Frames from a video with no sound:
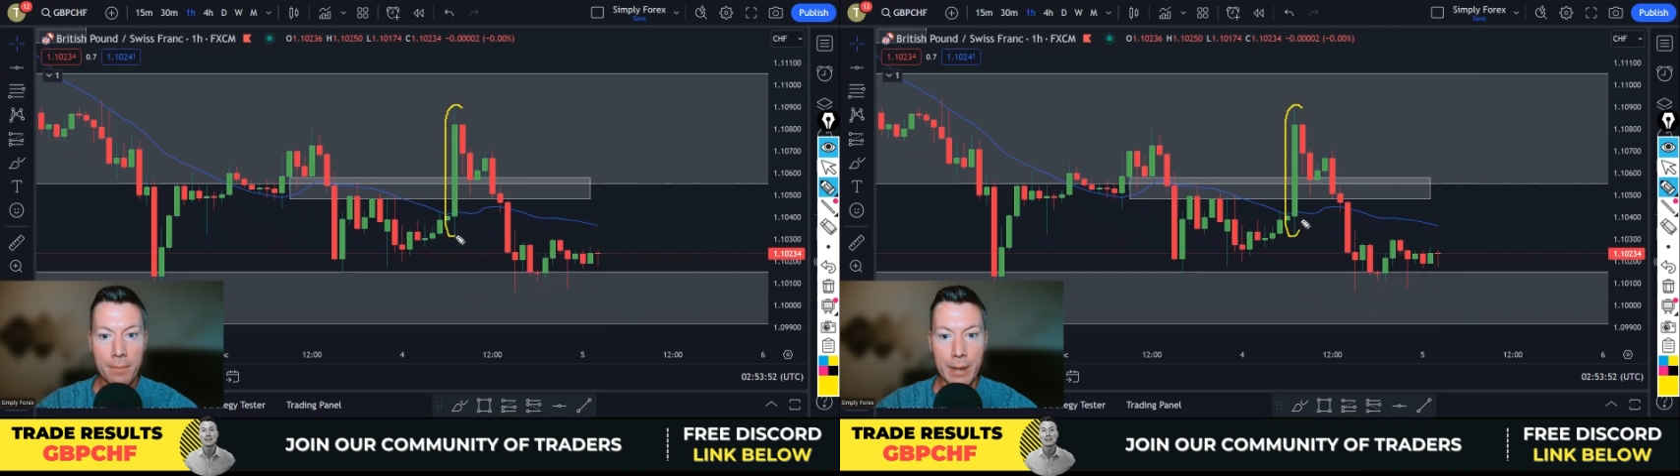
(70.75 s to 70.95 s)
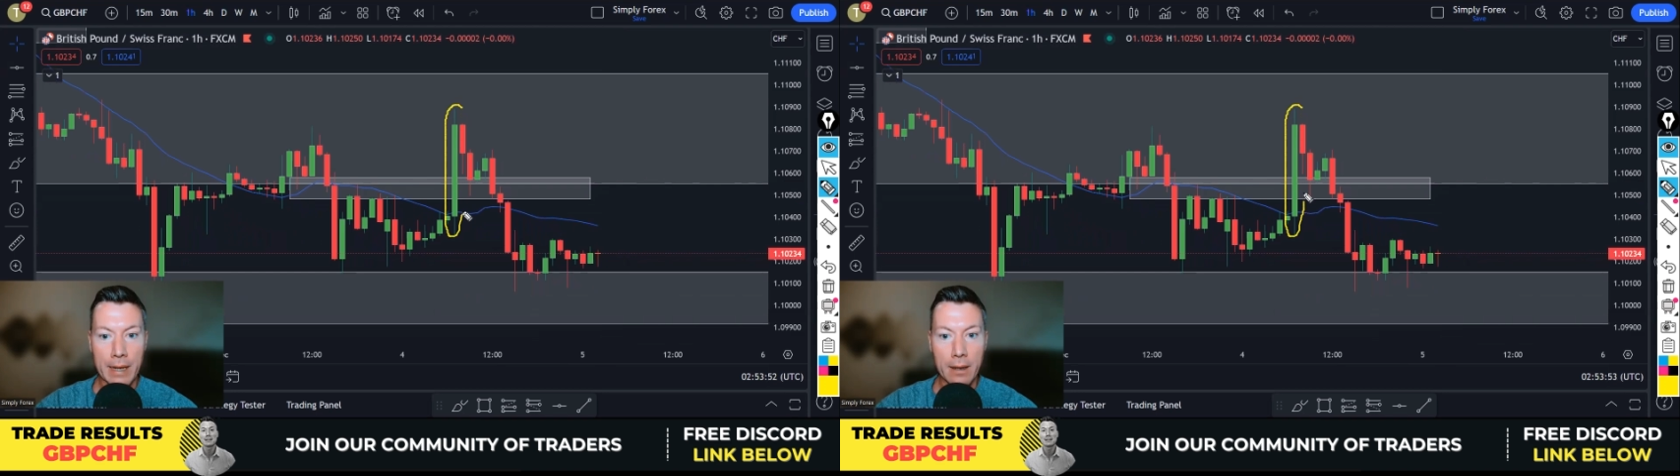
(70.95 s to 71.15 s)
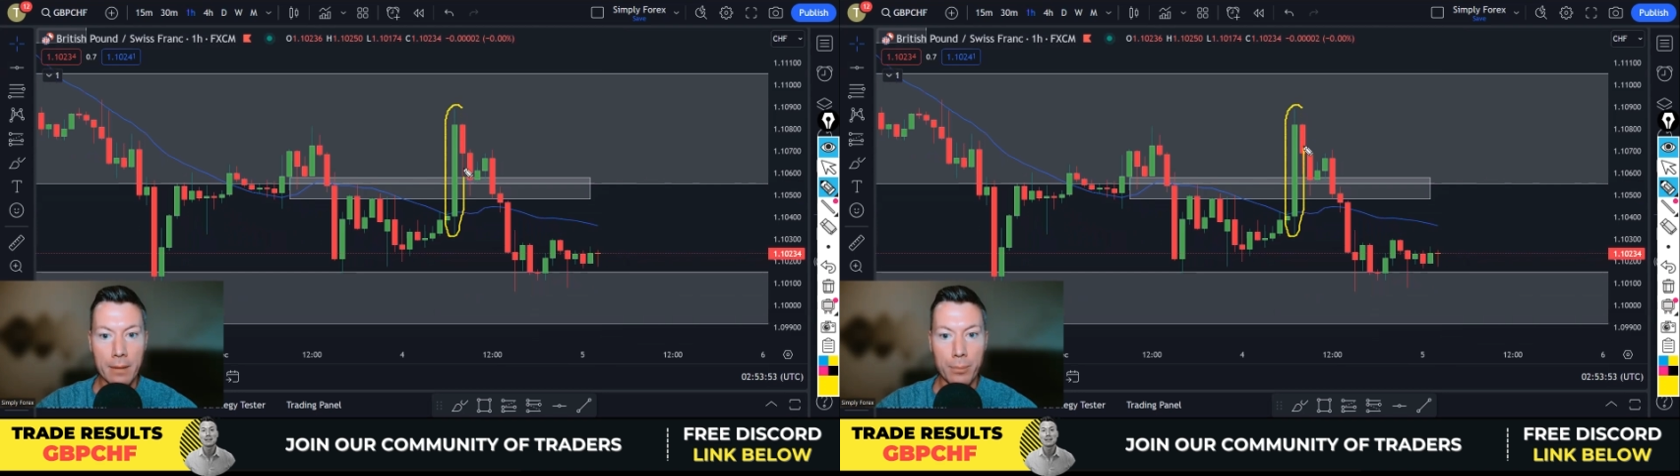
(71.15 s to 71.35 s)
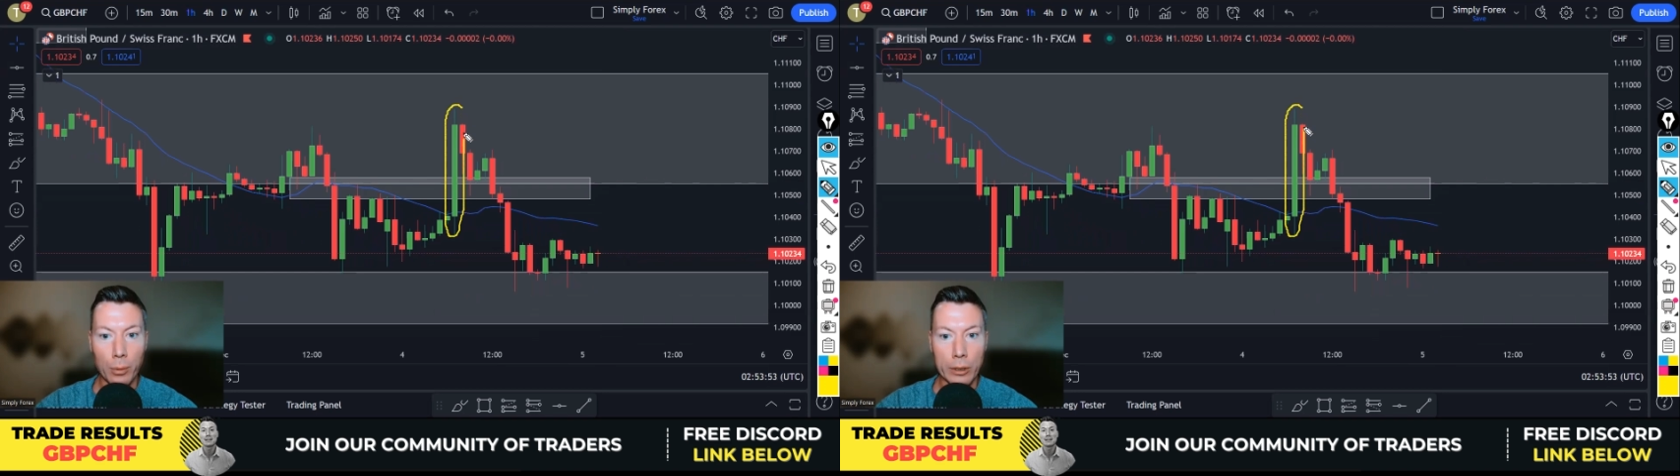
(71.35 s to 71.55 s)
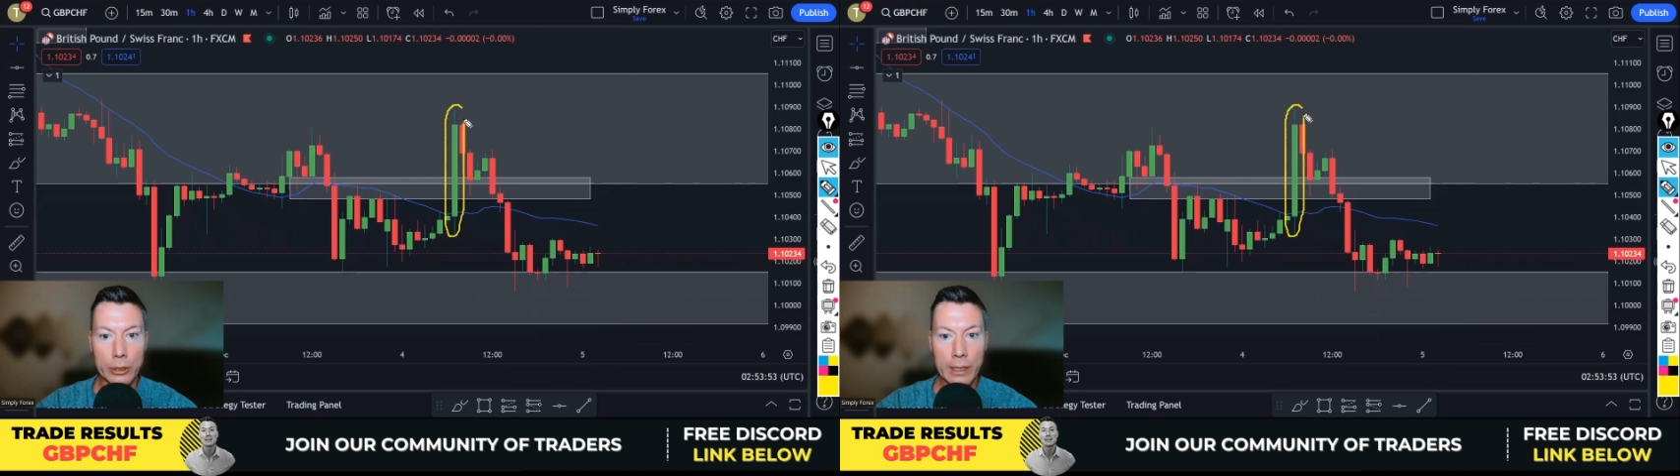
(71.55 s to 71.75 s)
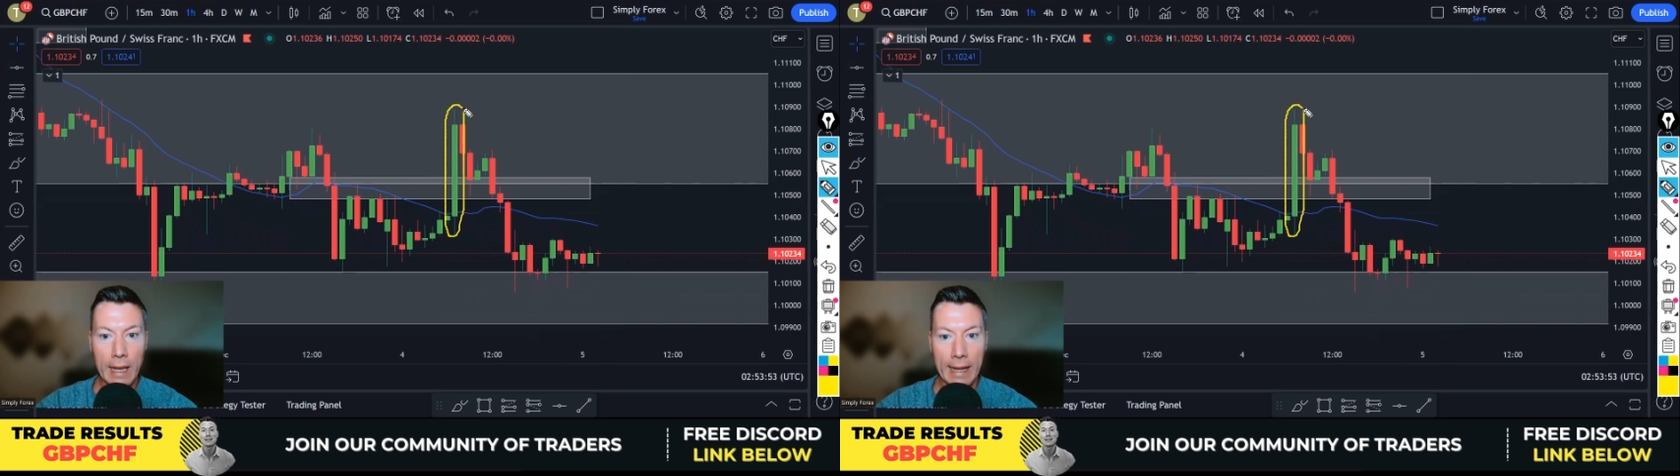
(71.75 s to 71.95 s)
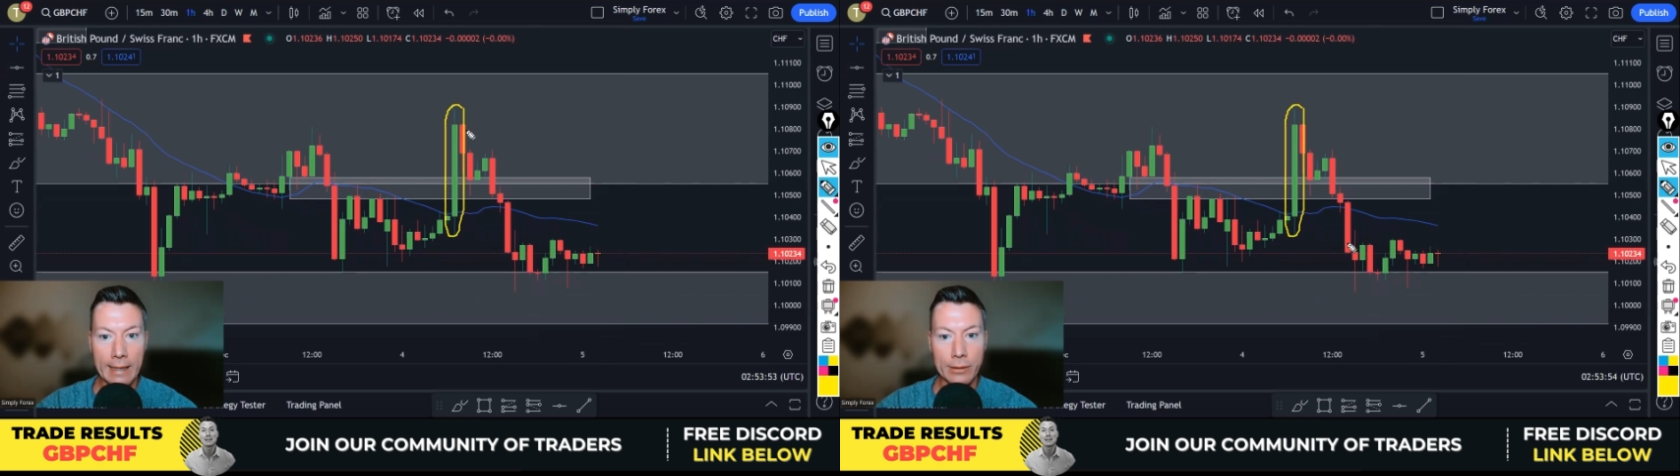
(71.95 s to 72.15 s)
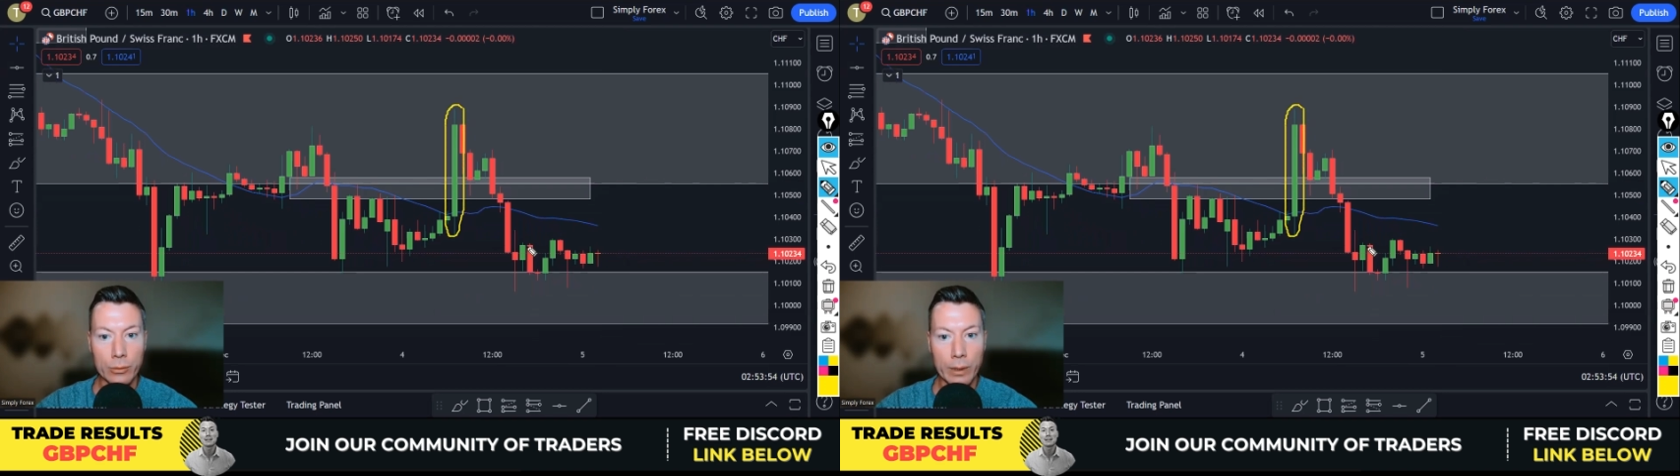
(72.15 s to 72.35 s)
big bullish
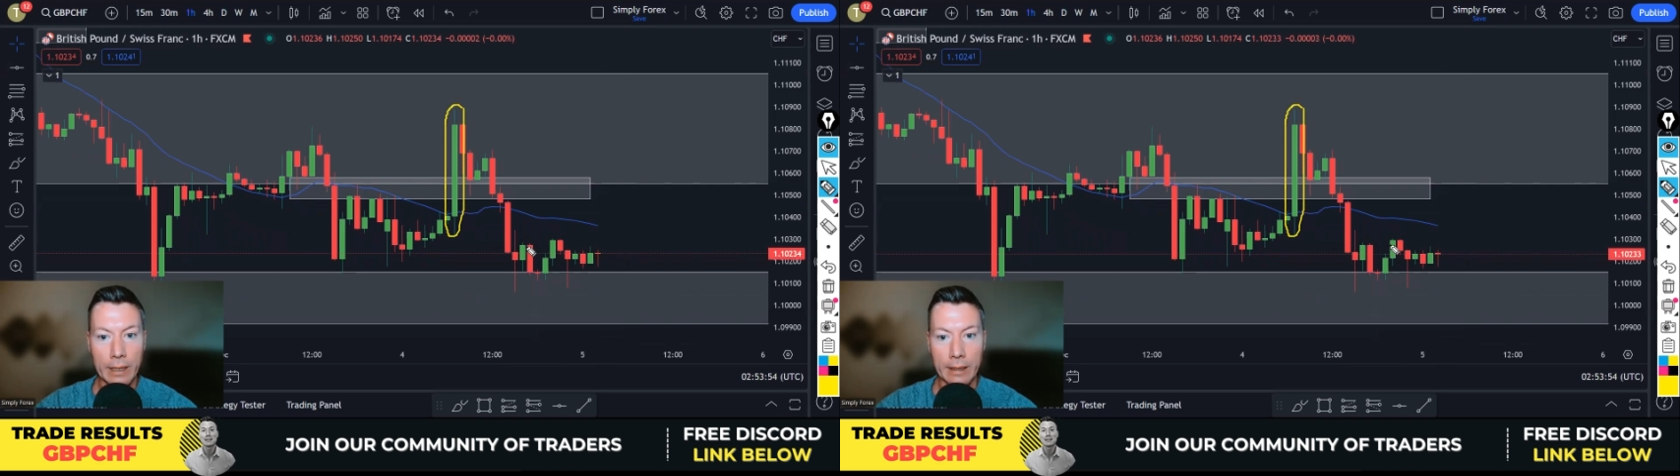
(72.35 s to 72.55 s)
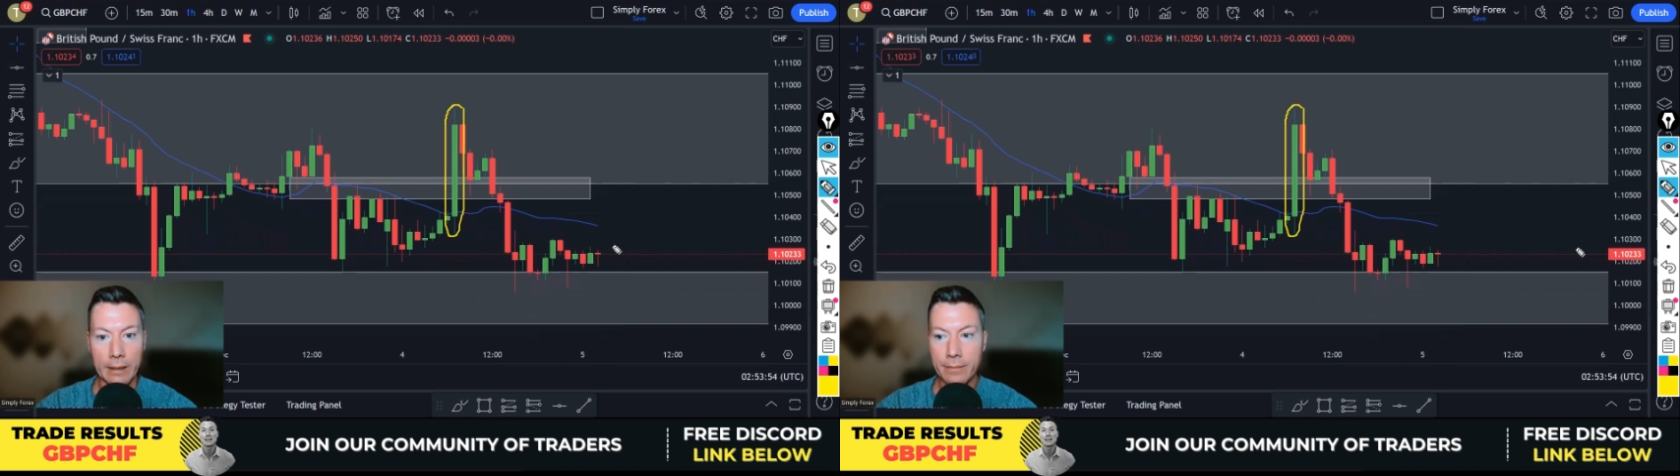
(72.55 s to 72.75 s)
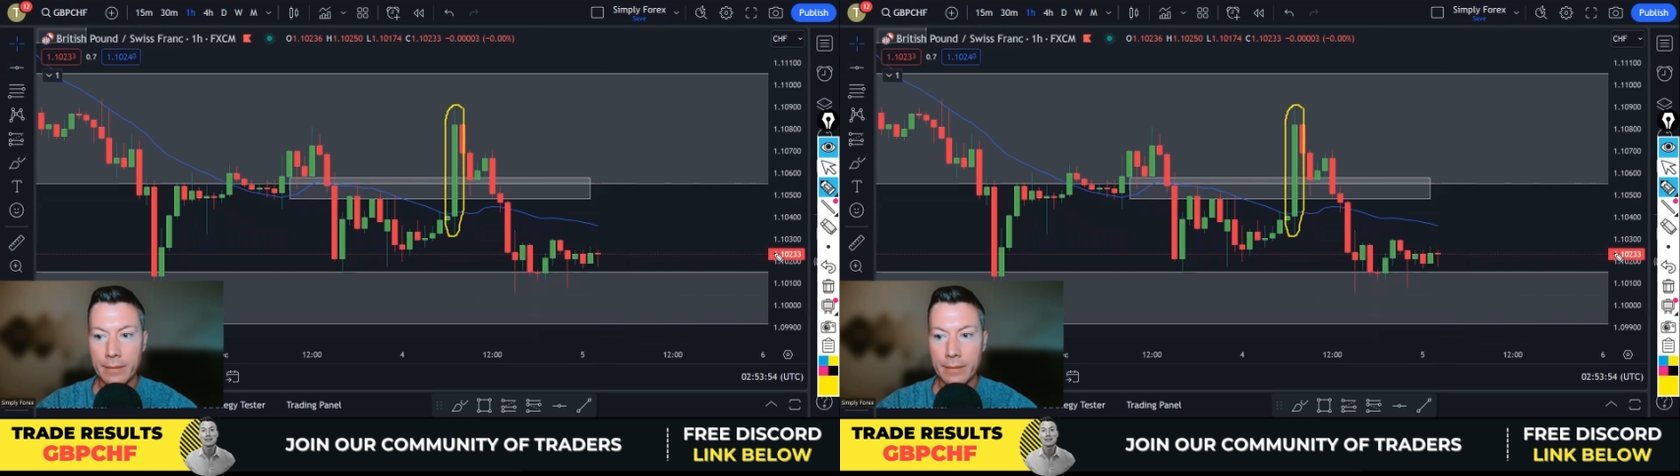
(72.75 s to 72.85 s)
candle here.